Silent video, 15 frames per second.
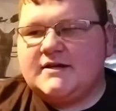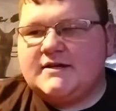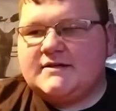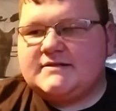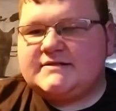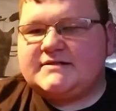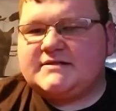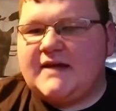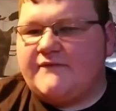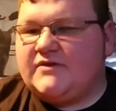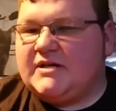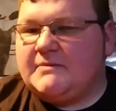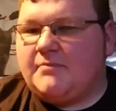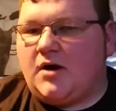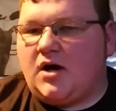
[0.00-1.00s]

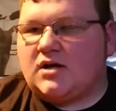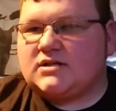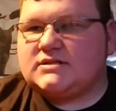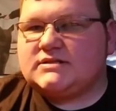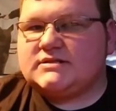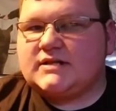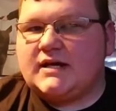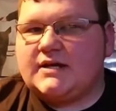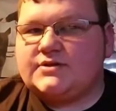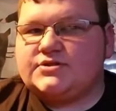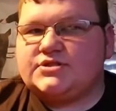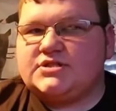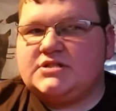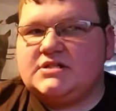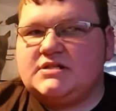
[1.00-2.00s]
70 bucks, and
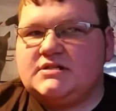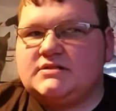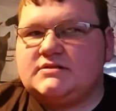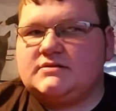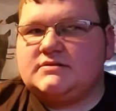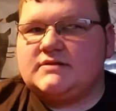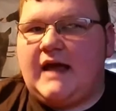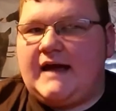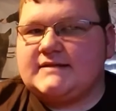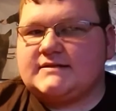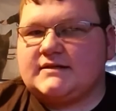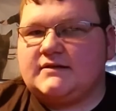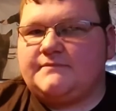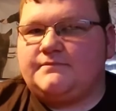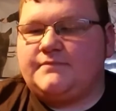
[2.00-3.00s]
she has
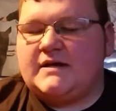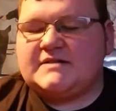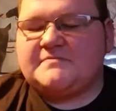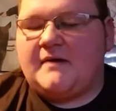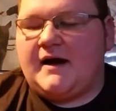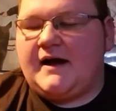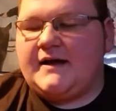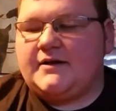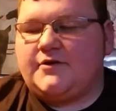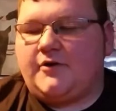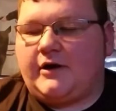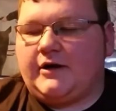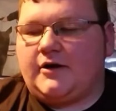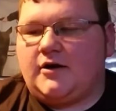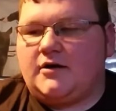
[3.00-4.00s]
a Best Buy
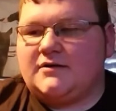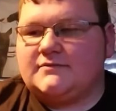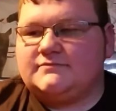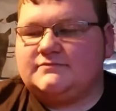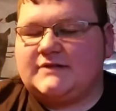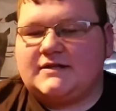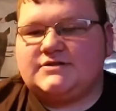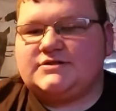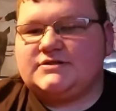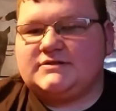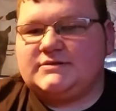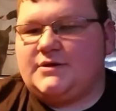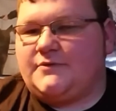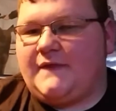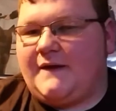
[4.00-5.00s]
credit card
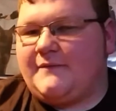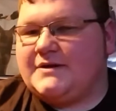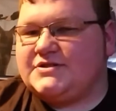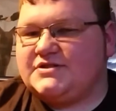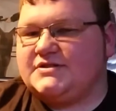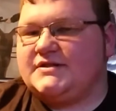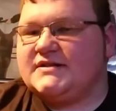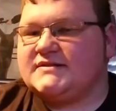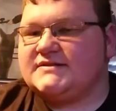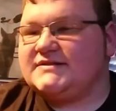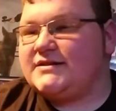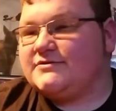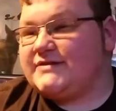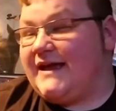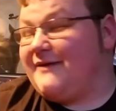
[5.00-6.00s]
so that way
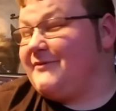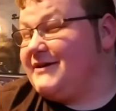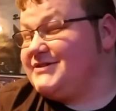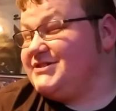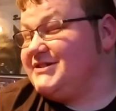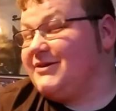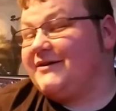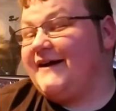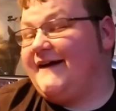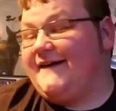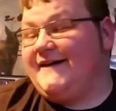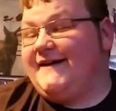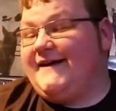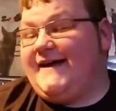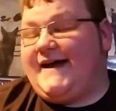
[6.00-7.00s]
she
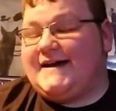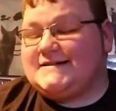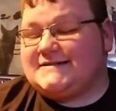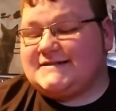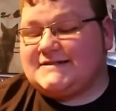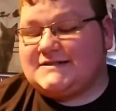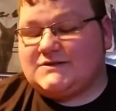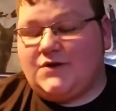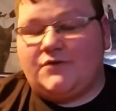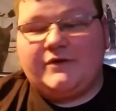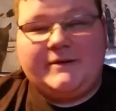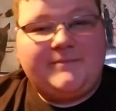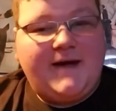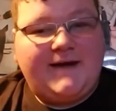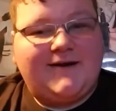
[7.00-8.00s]
has to
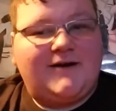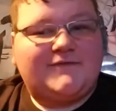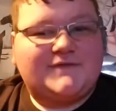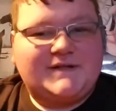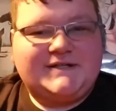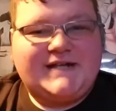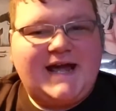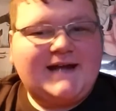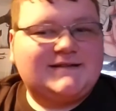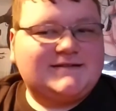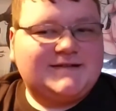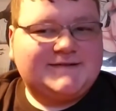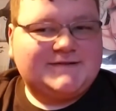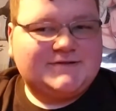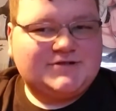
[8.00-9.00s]
slowly pay off the debt
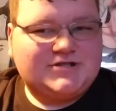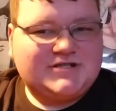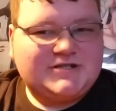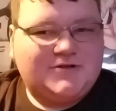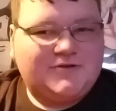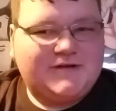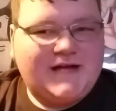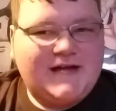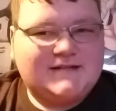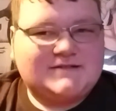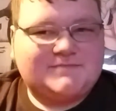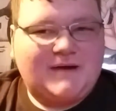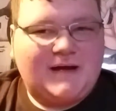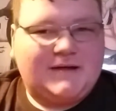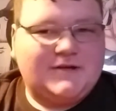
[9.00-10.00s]
she creates
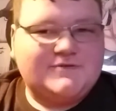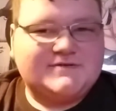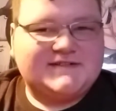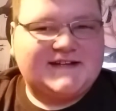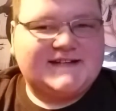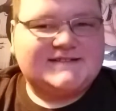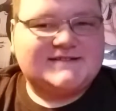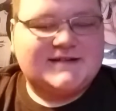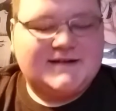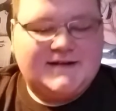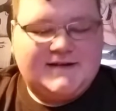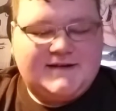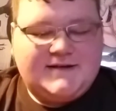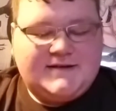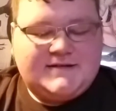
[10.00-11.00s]
by using it.
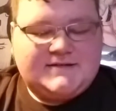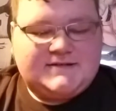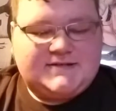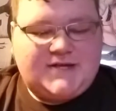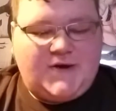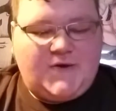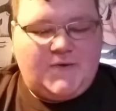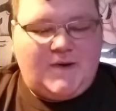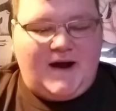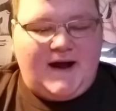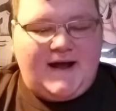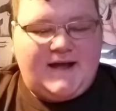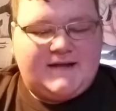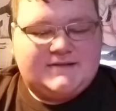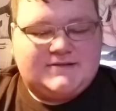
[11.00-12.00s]
So
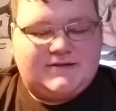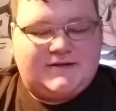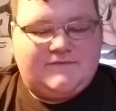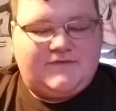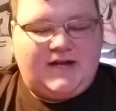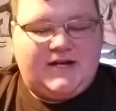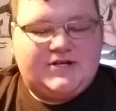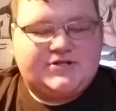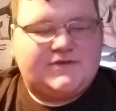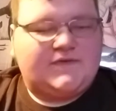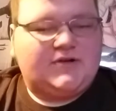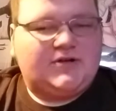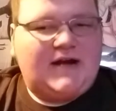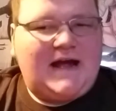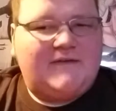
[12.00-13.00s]
I took advantage of
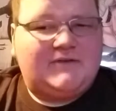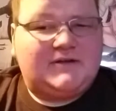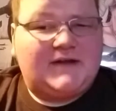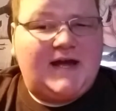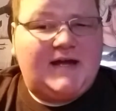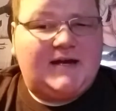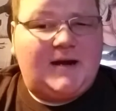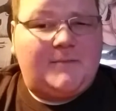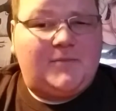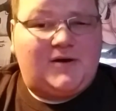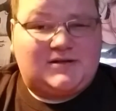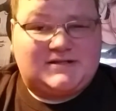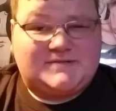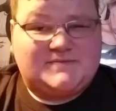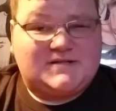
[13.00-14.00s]
her having that, and I
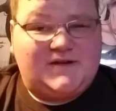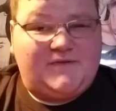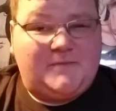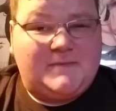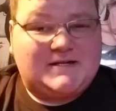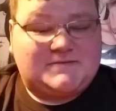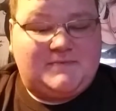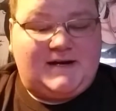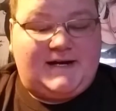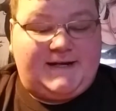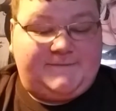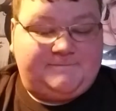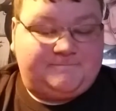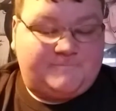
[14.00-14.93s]
bought some stuff at Best Buy.